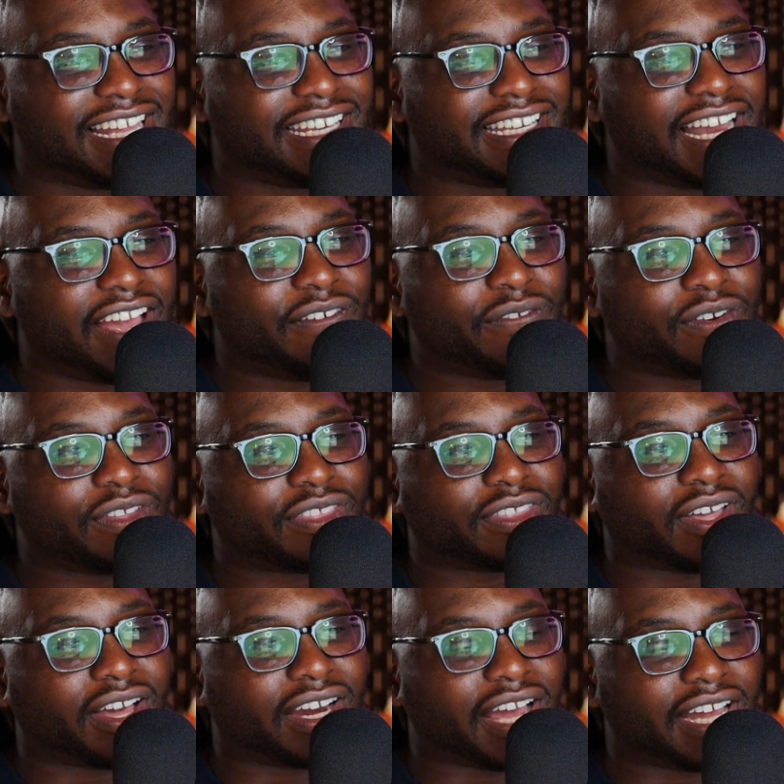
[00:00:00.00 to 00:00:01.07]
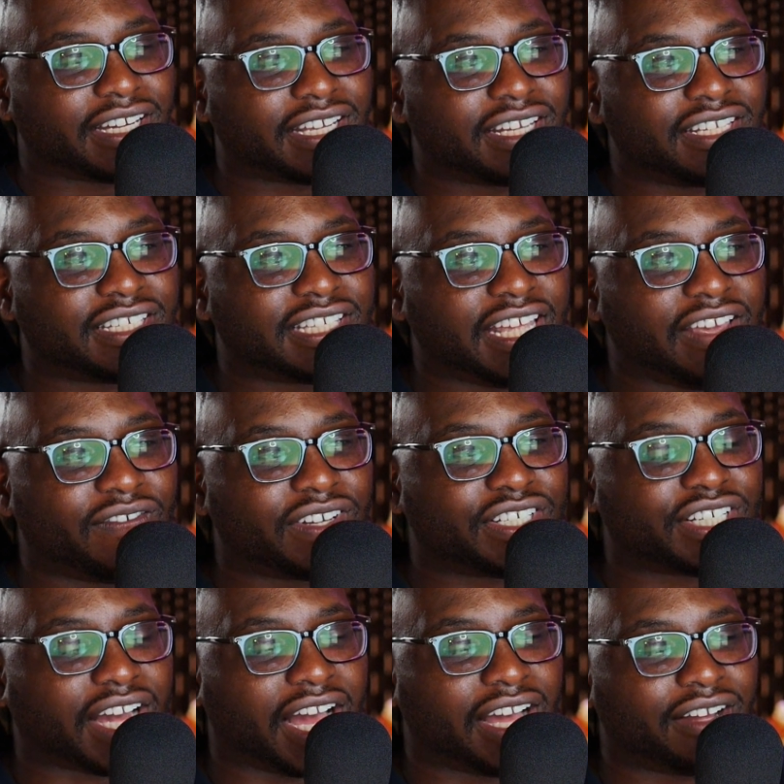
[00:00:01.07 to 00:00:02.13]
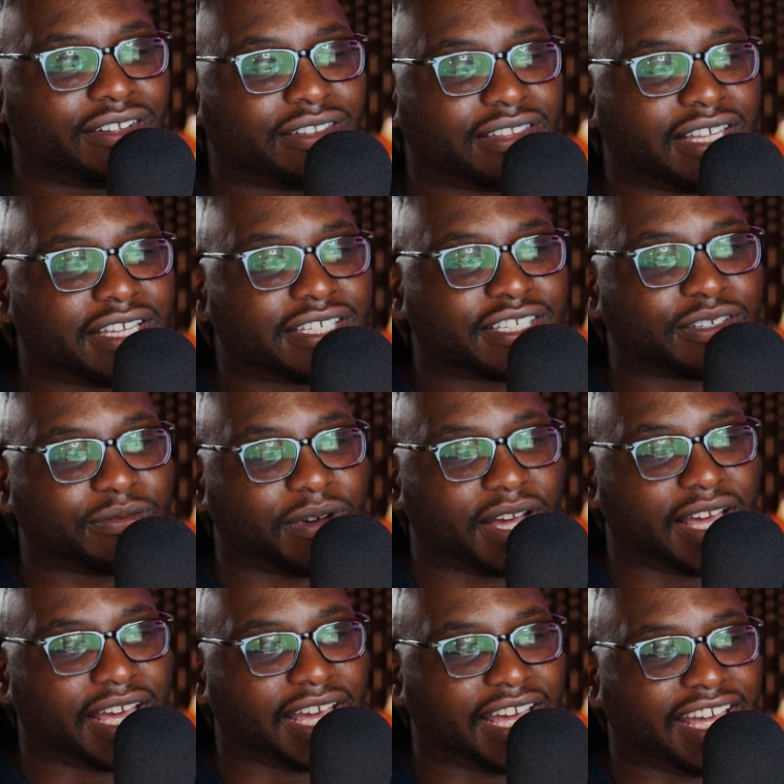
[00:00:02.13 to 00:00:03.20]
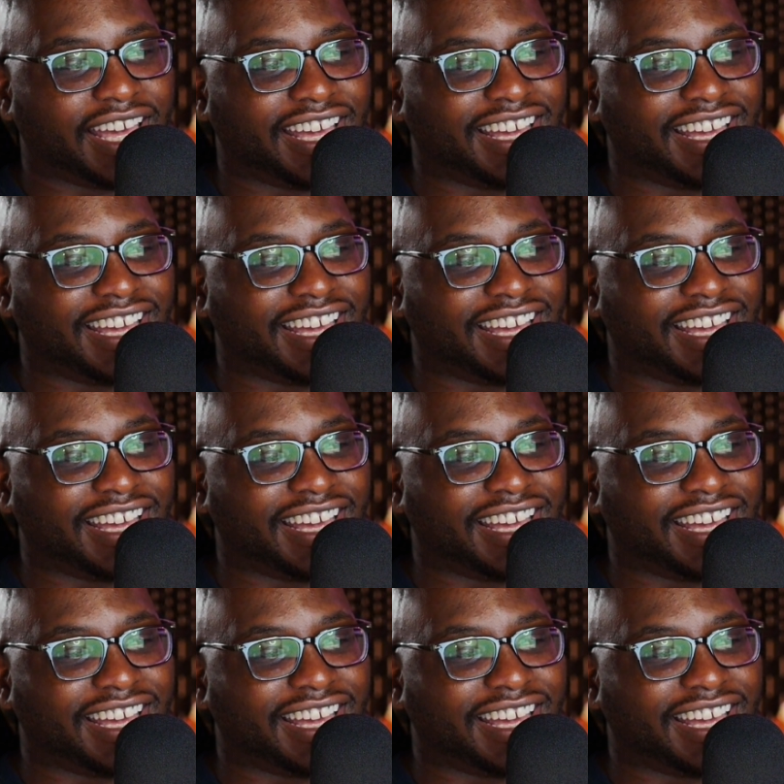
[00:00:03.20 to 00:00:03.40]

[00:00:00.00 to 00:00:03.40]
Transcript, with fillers: Never thought I'd conceive a child this way.